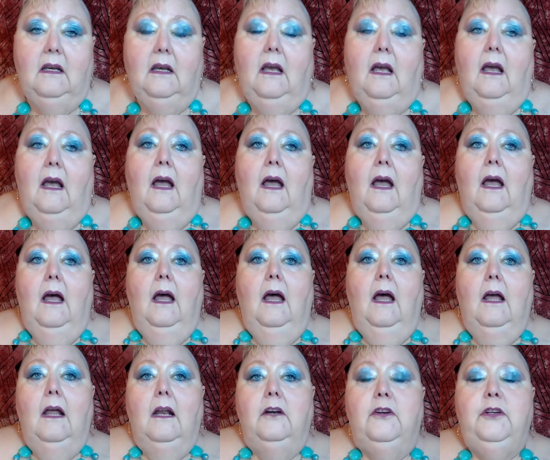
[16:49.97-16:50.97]
to
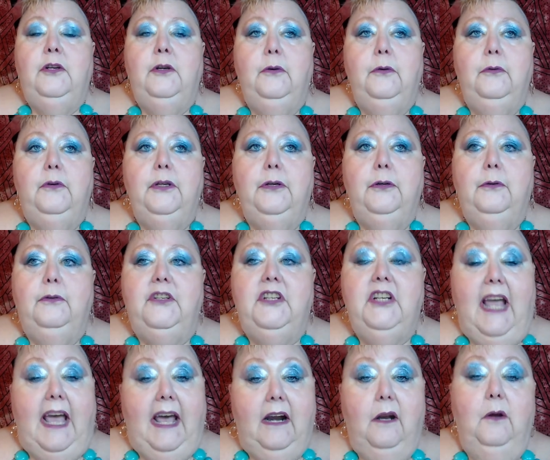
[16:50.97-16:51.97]
do shadows and
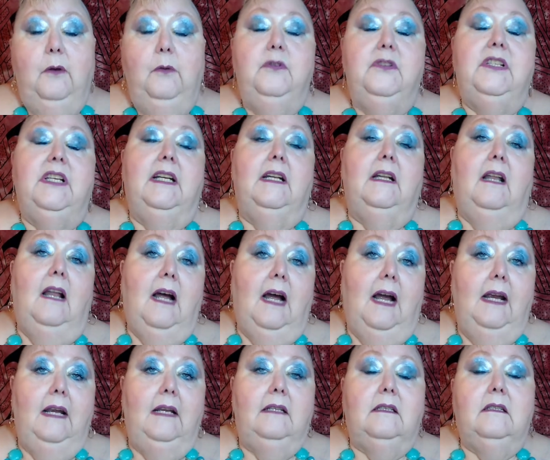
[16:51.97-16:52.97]
lights
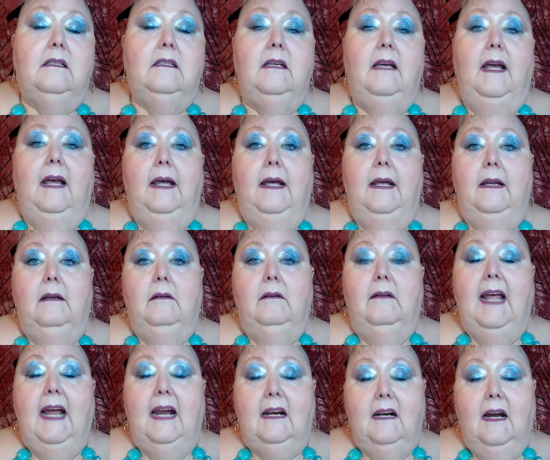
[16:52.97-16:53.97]
and that kind of
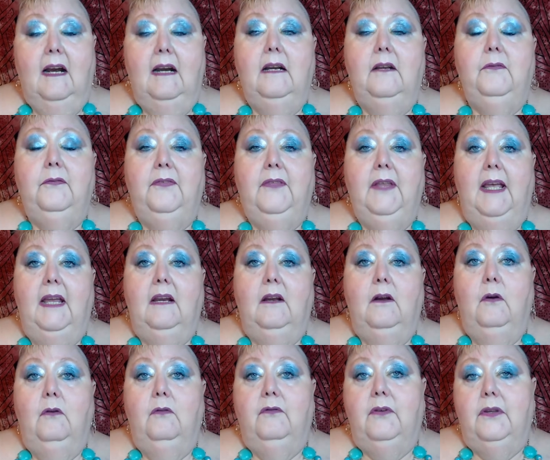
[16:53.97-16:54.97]
thing over the
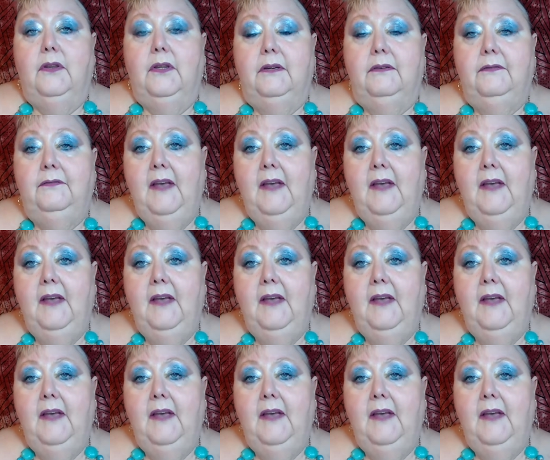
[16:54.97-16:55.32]
face and